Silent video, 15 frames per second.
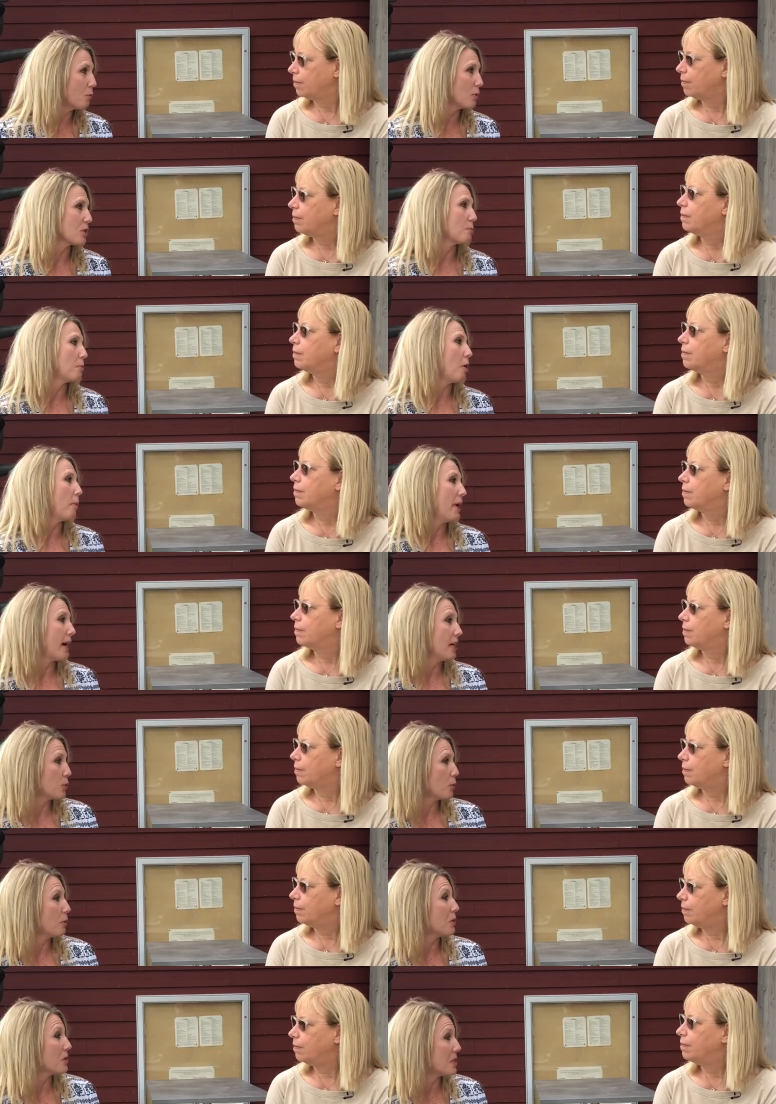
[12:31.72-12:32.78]
Speaker 1: We're small batch. We mm -hmm.
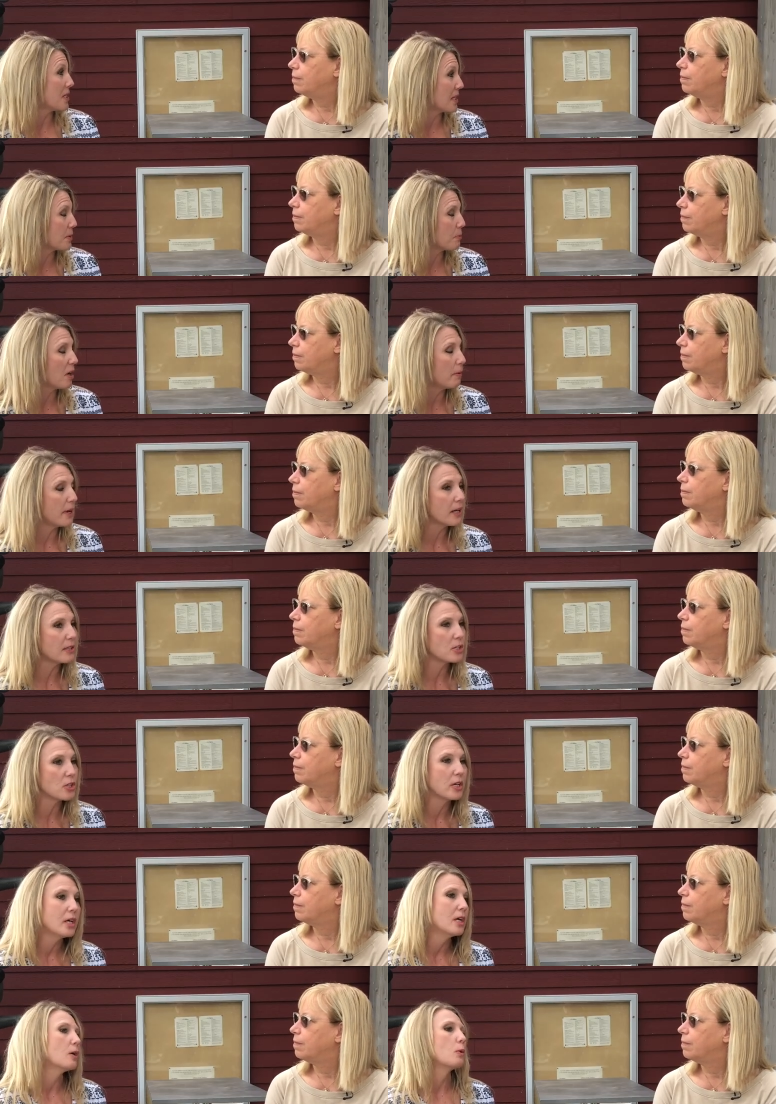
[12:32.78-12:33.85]
will mm-hmm. stay small batch.
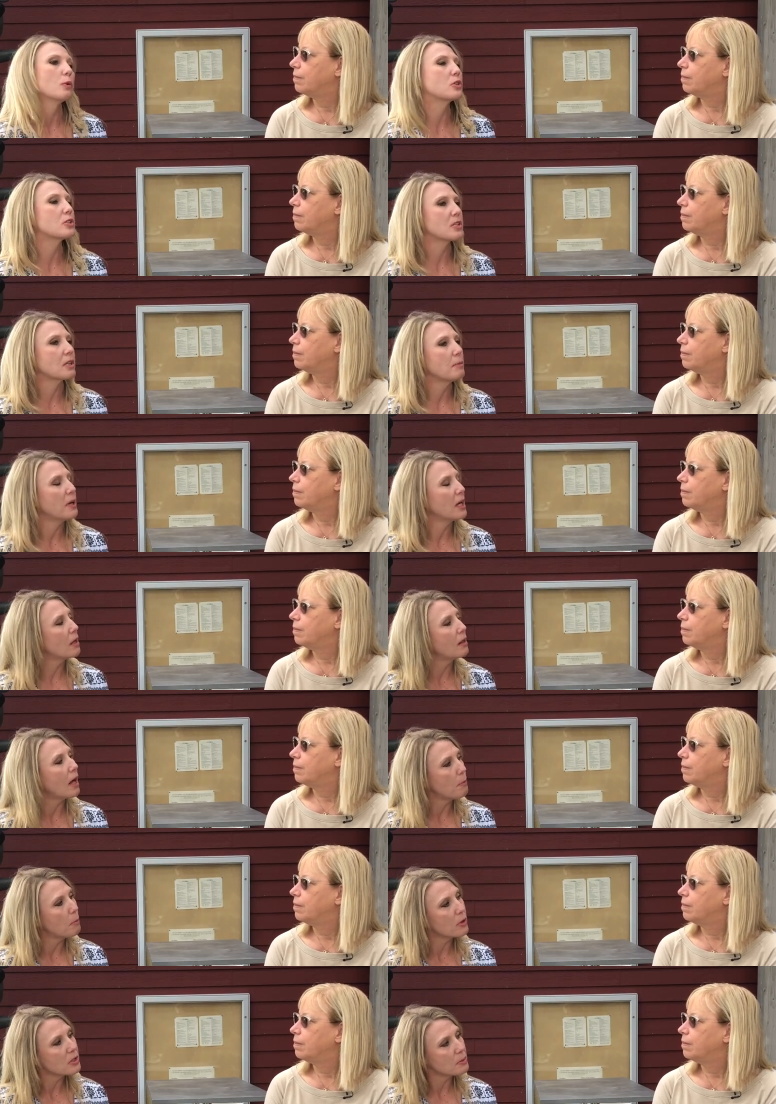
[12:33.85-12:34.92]
We're just going to make a lot
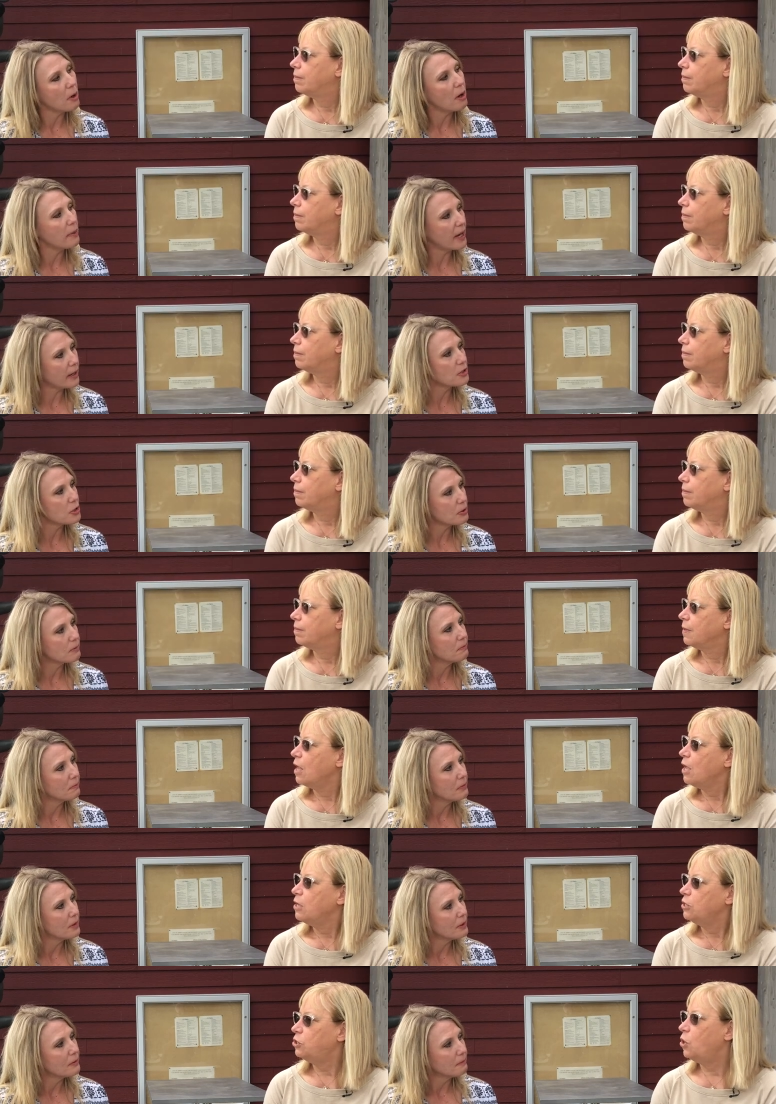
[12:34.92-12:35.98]
more small batch.
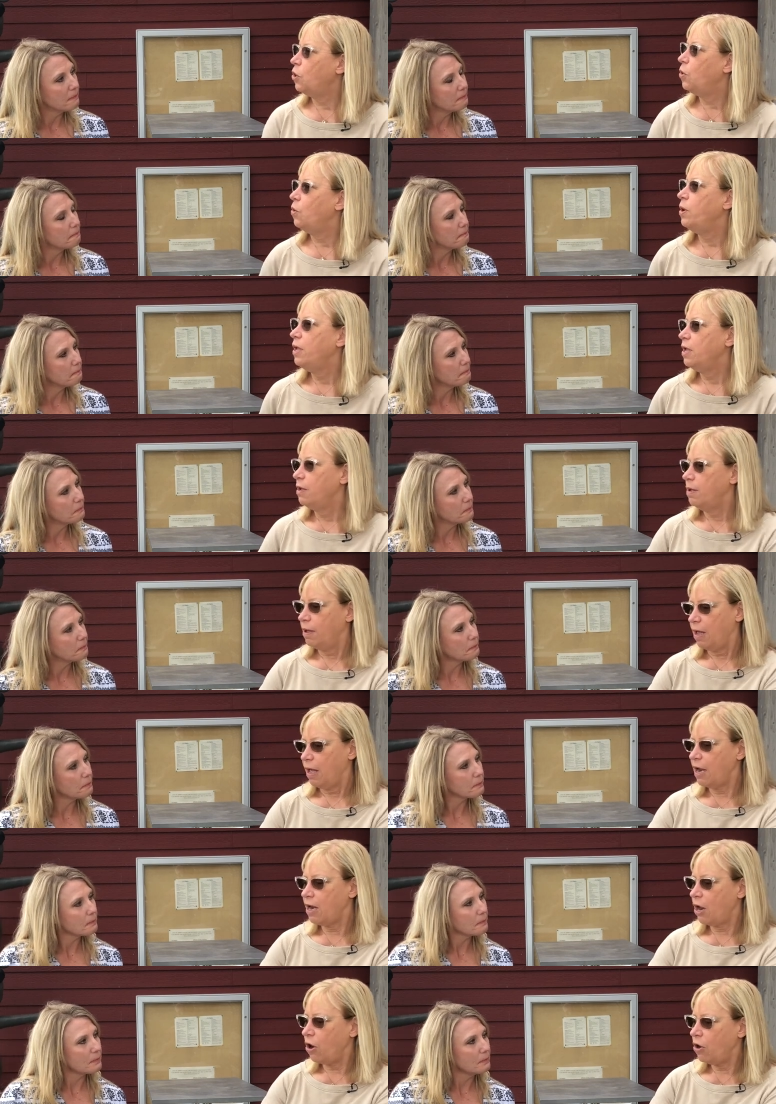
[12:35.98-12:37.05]
Speaker 2: So an
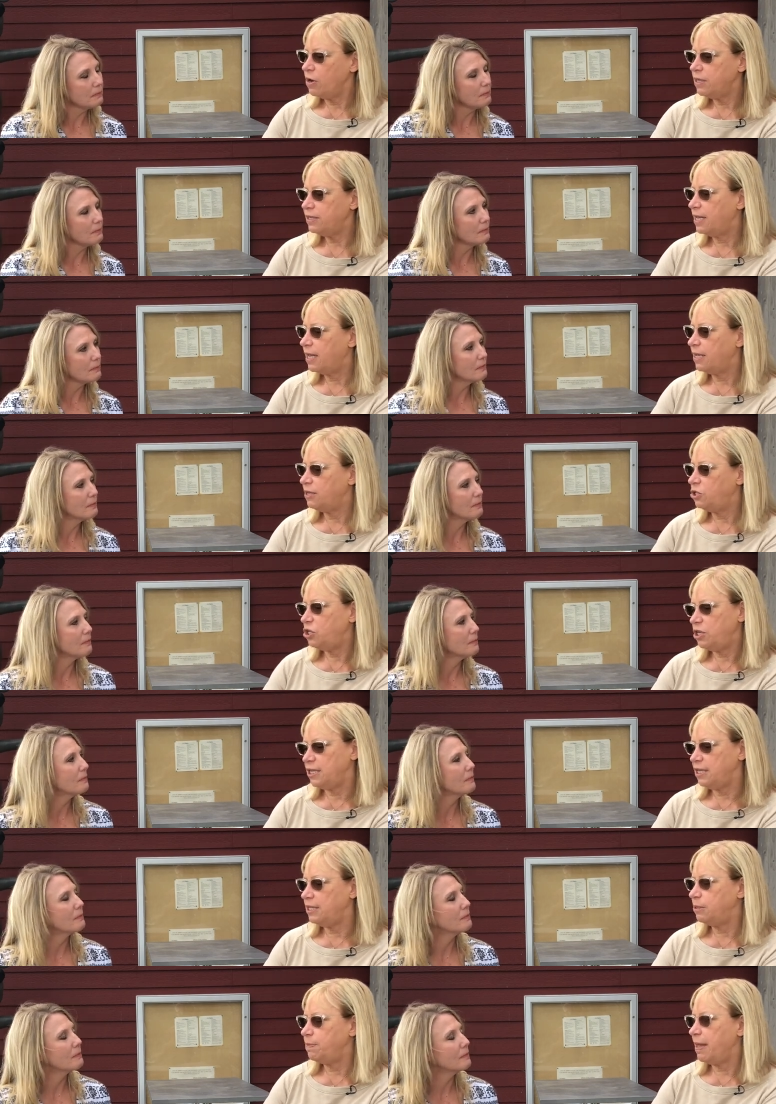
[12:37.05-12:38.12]
artisan
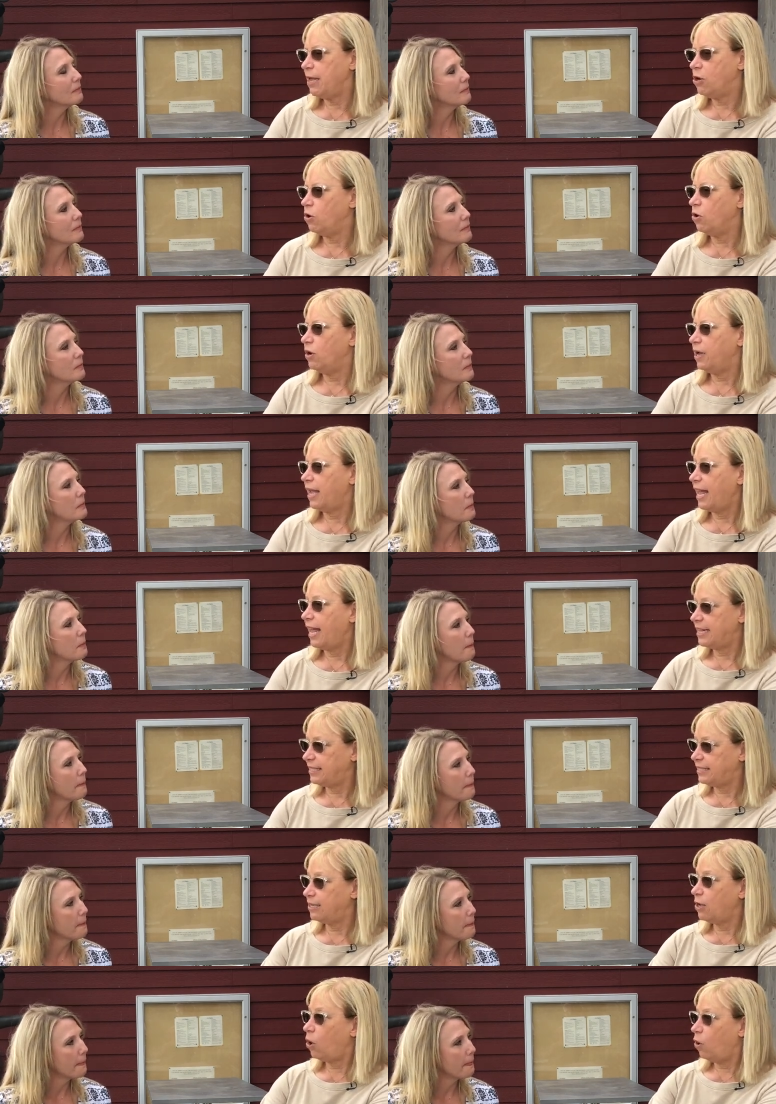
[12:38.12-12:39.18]
cheese maker has
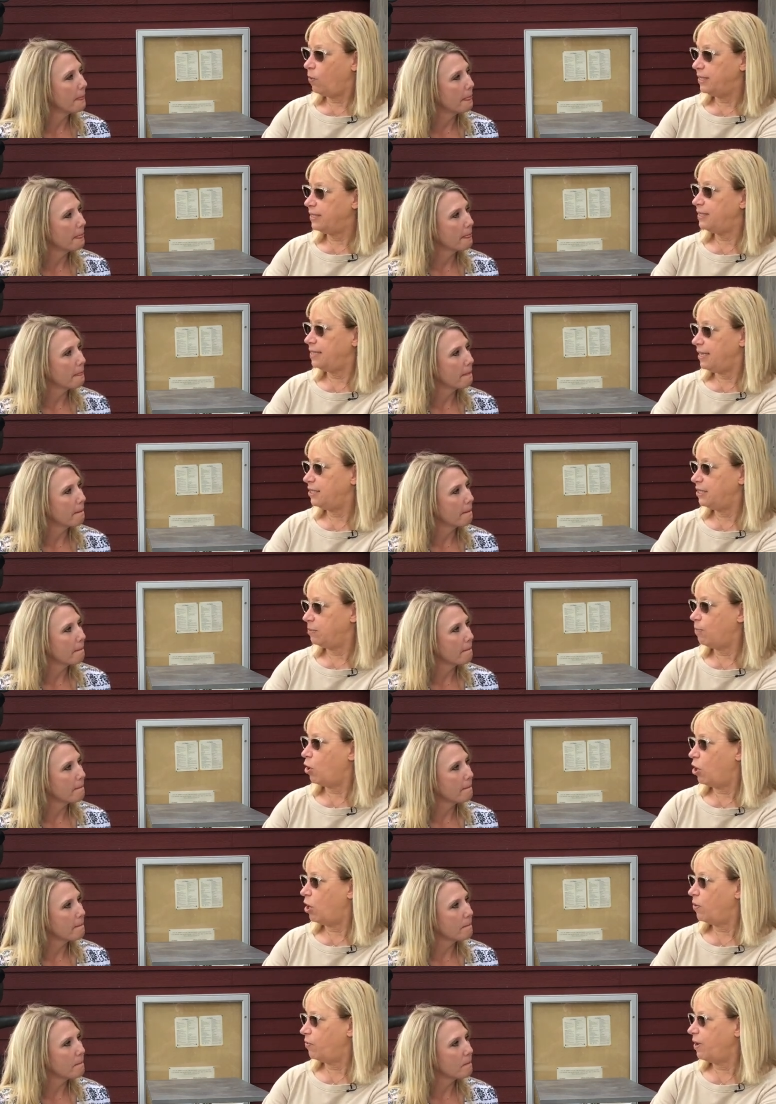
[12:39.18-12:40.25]
to always stay
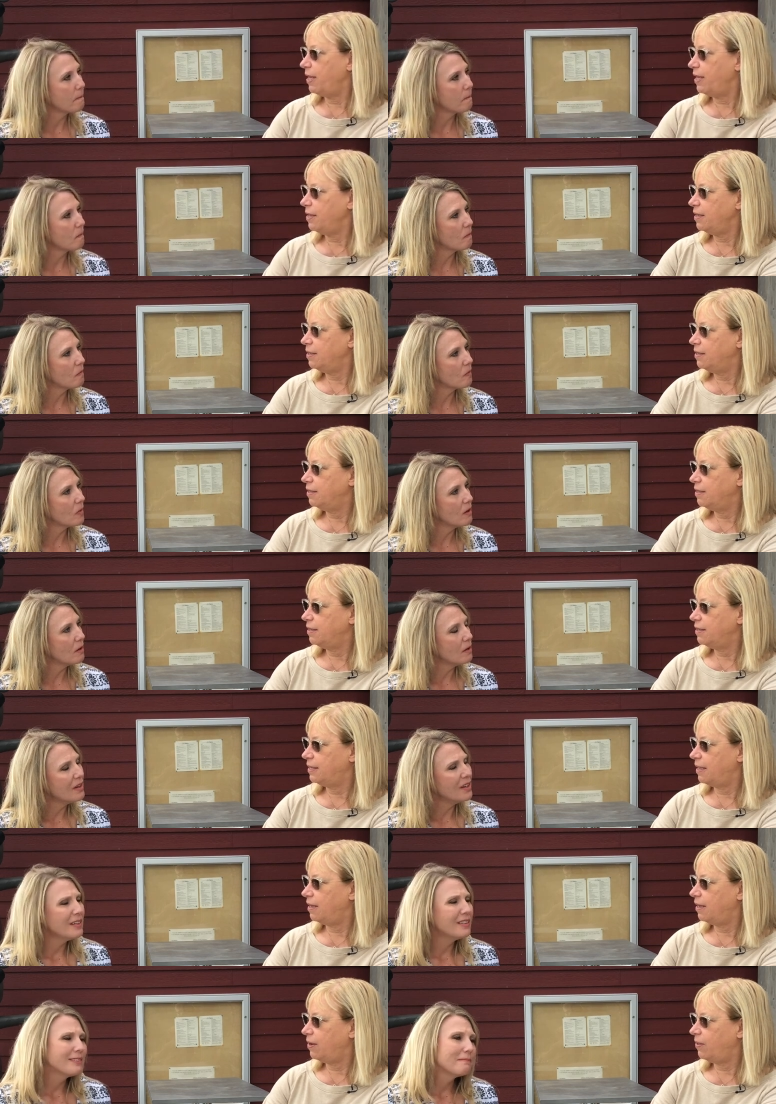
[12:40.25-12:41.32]
small, right? Is
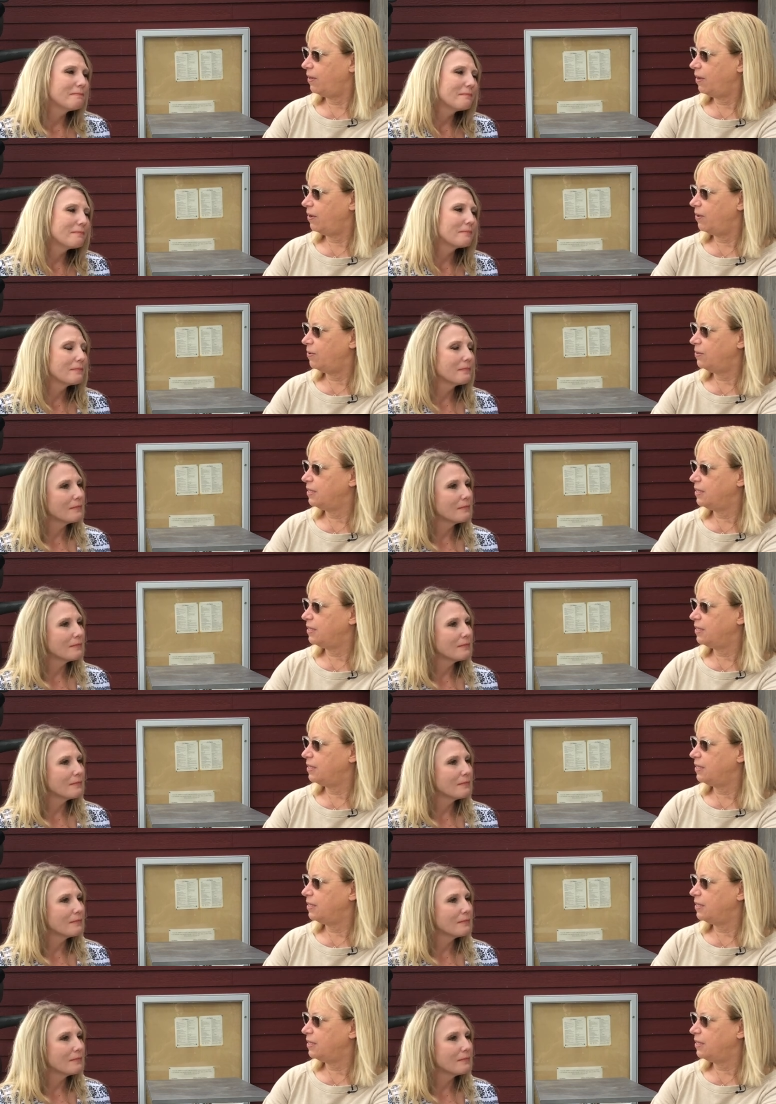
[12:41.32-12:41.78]
that how that goes?